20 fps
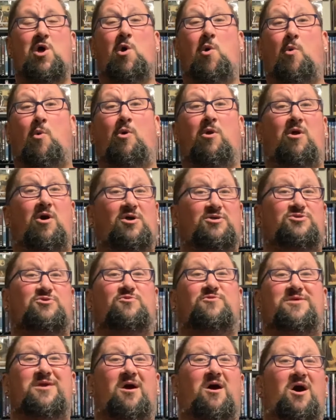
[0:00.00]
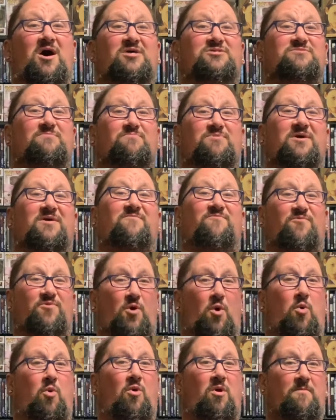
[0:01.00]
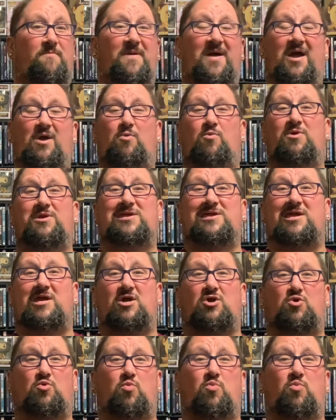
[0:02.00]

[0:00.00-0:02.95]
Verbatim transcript: or also the awesome link for the horror pack where you can get